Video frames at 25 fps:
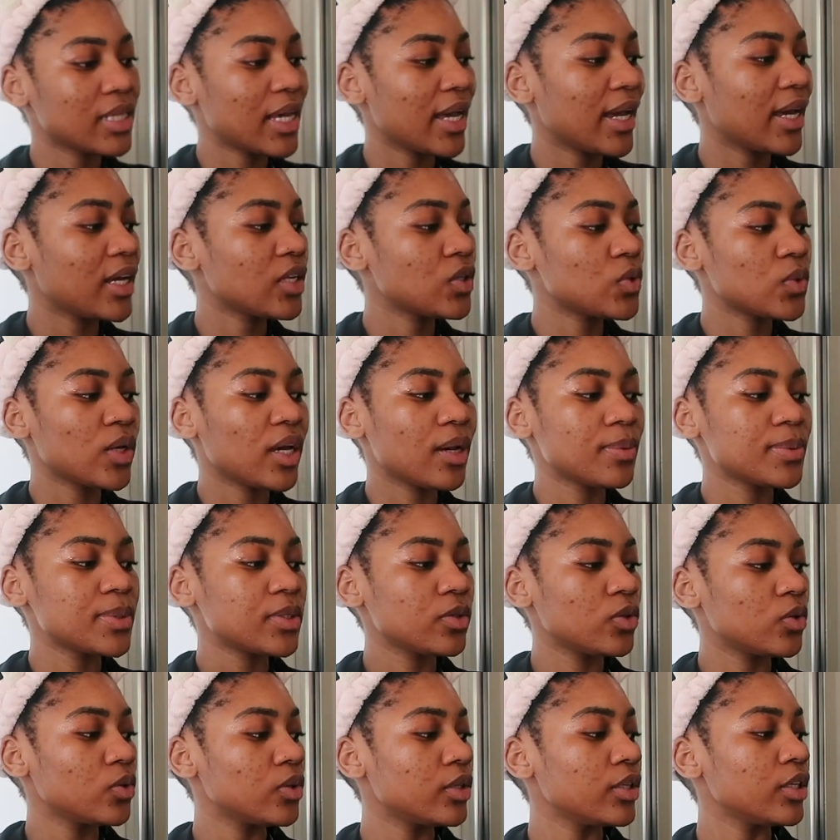I had to
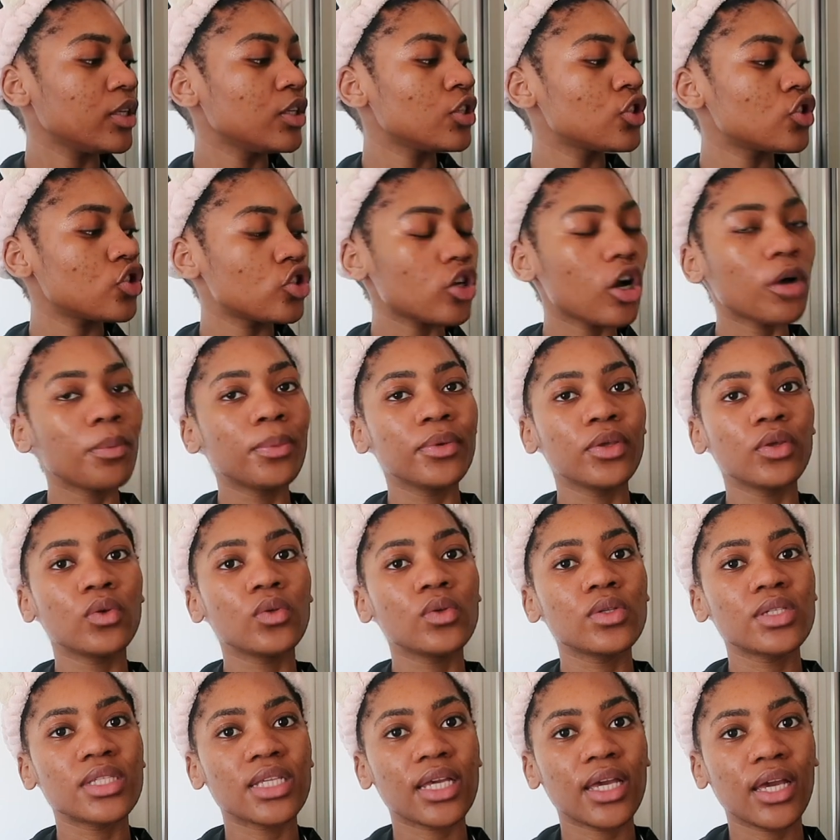absolutely stop
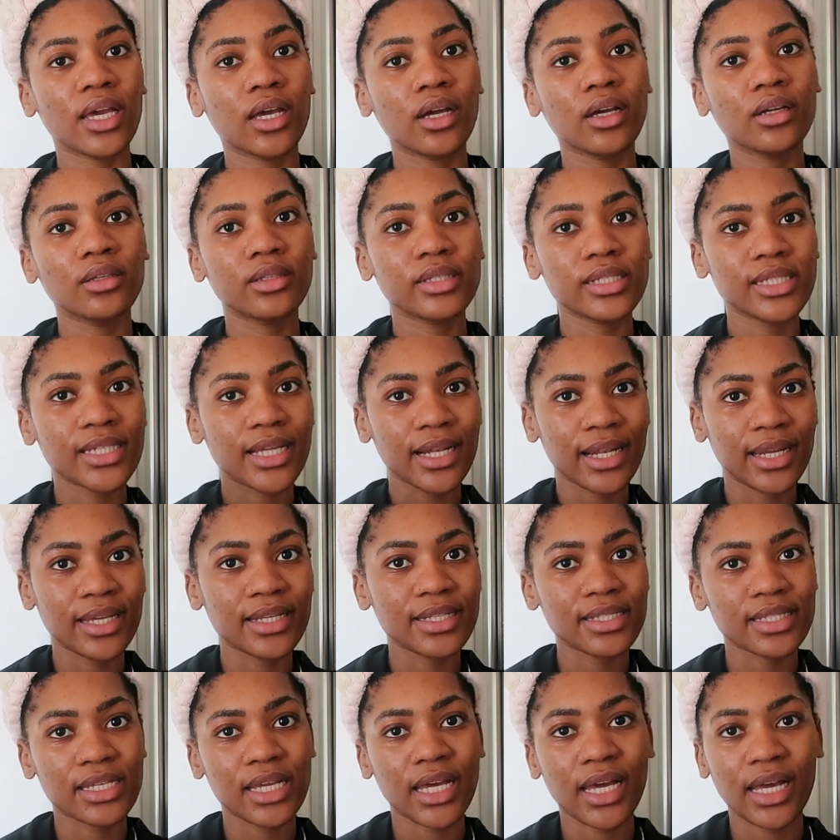using this
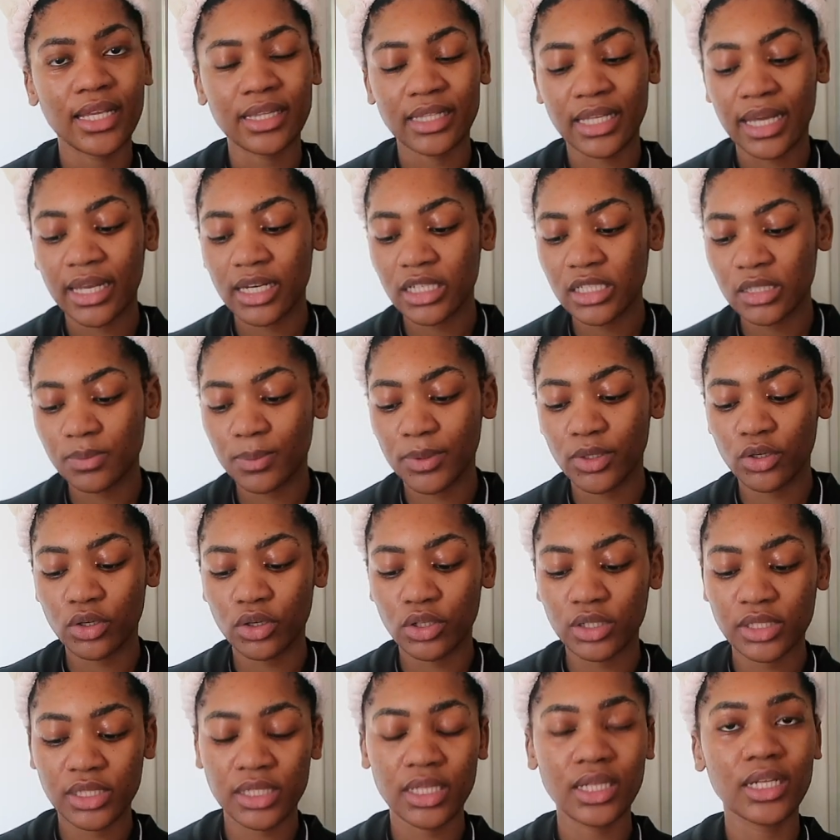cleanser, and that is
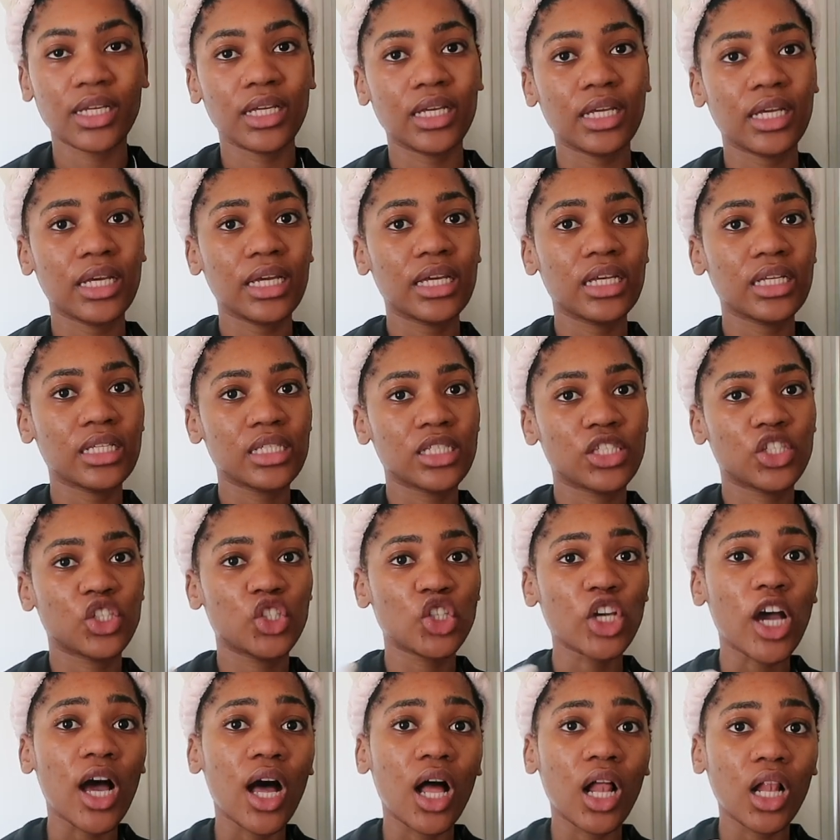because it is
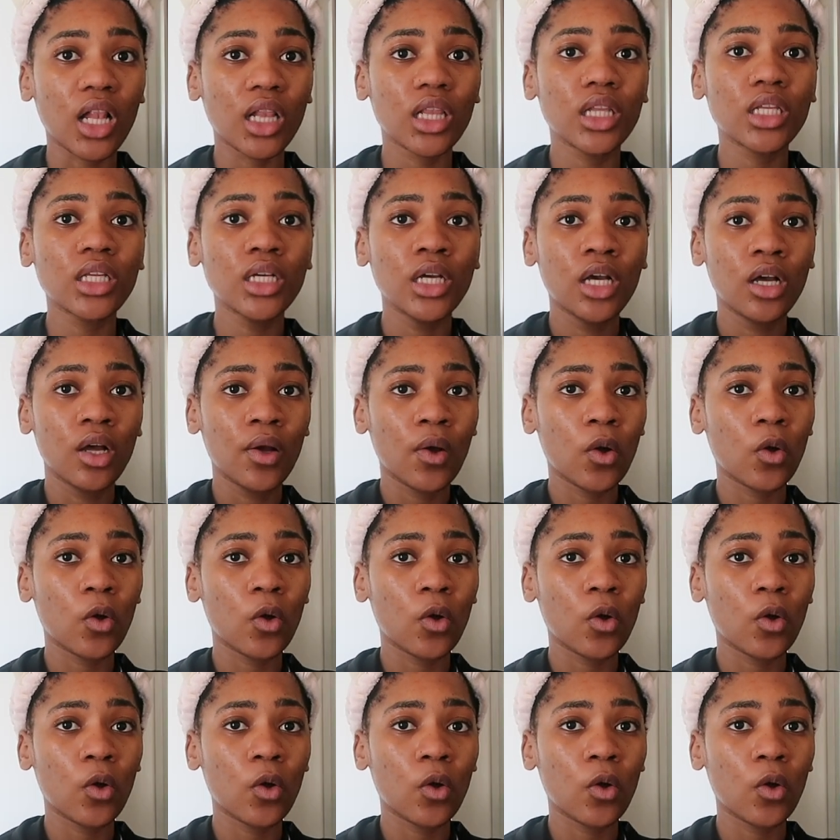gel.